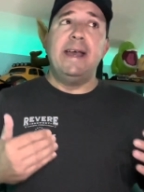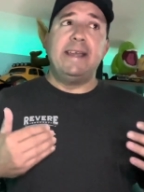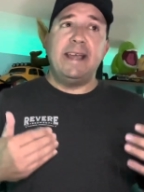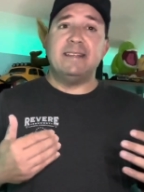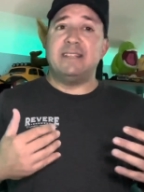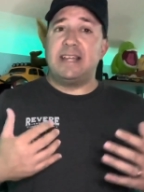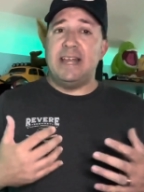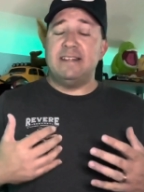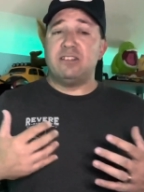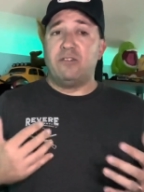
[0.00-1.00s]
Yes,
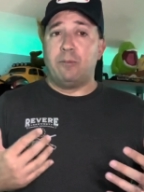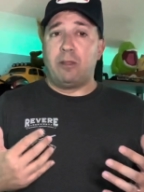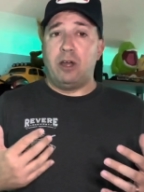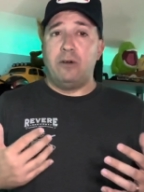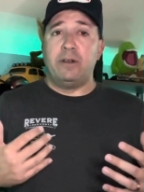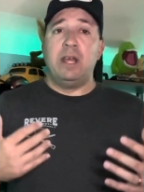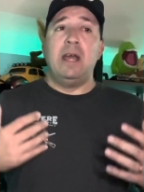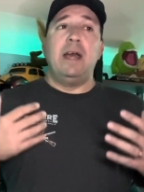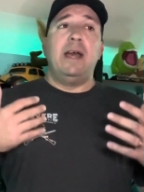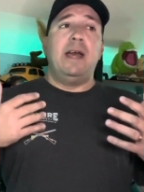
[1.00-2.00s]
again, it's overblown,
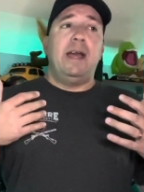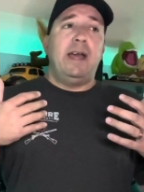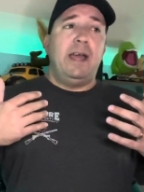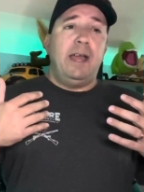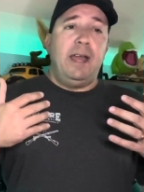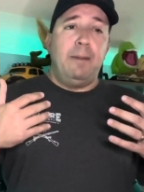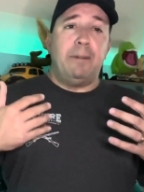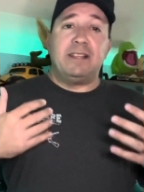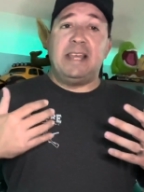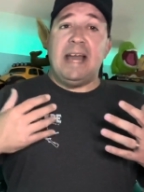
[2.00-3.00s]

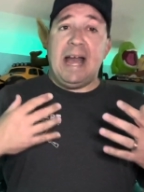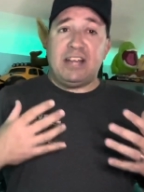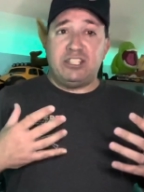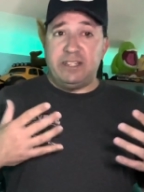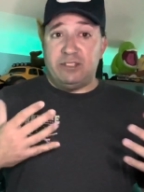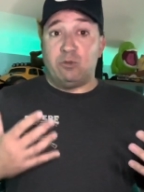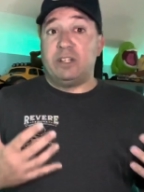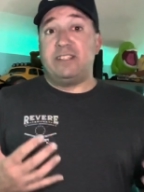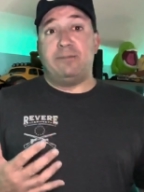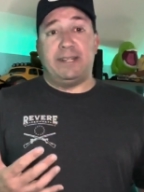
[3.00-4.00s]
but the action is
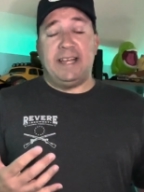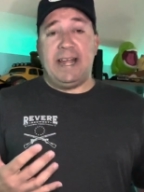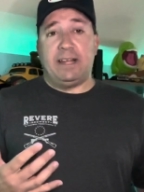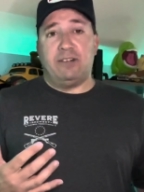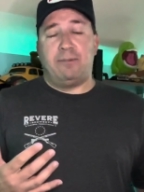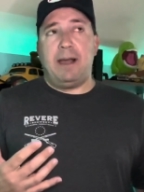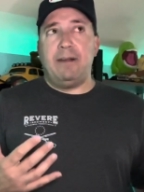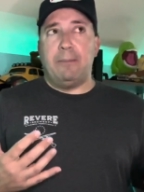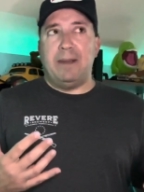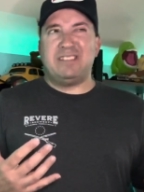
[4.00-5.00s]
really spectacular. It's probably
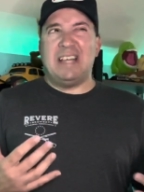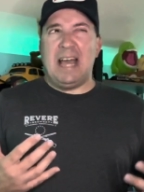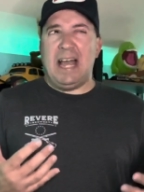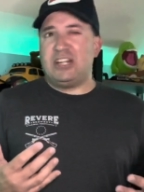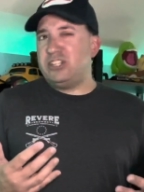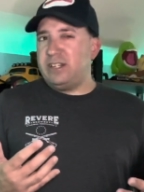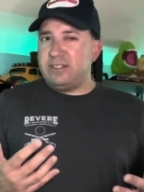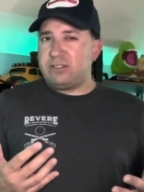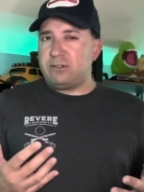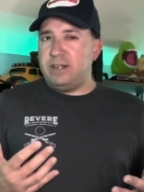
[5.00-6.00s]
the best action
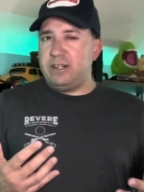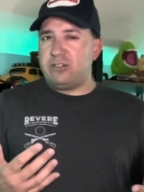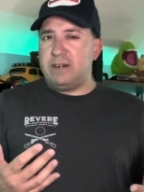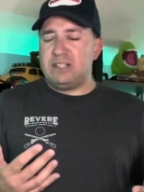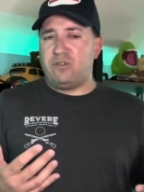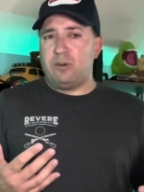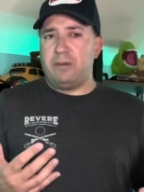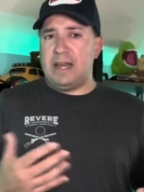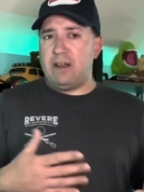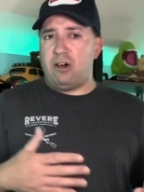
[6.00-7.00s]
in the
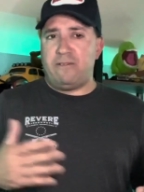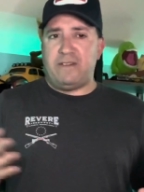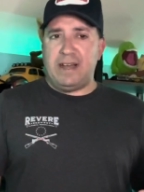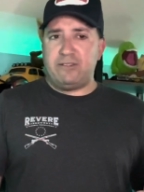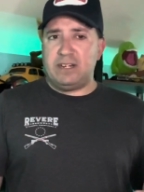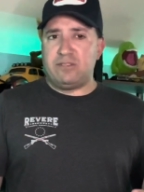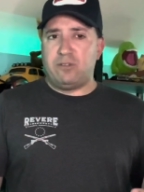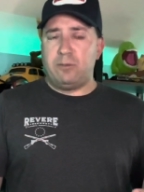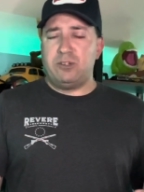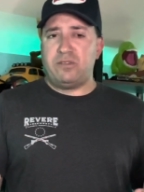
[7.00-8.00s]
Transformer out of all five
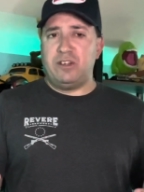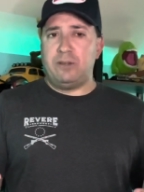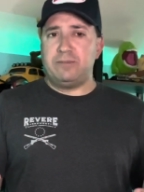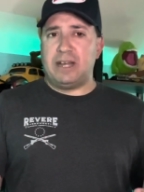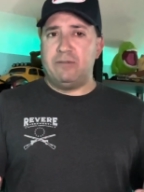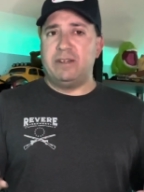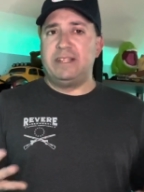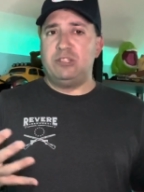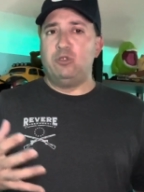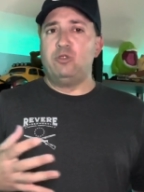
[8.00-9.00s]
Transformers films. I really
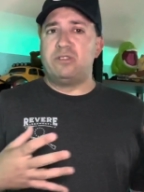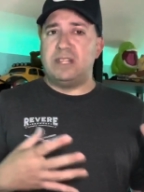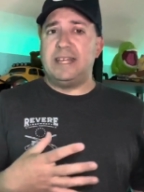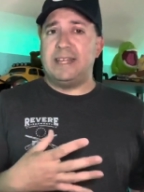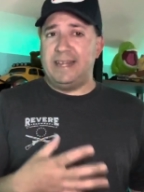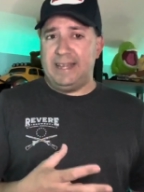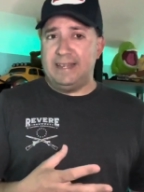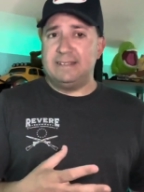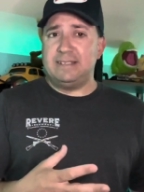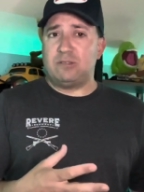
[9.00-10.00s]
do think it
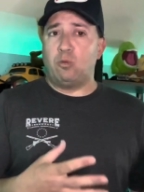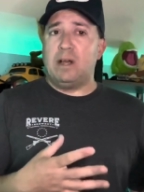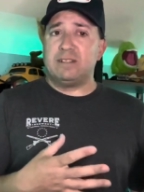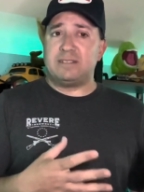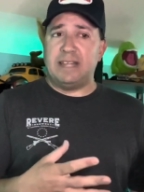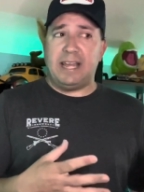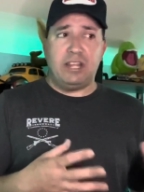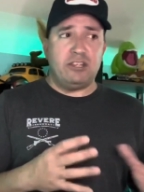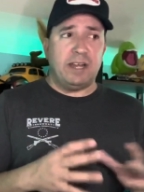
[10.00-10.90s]
is. It's well-staged.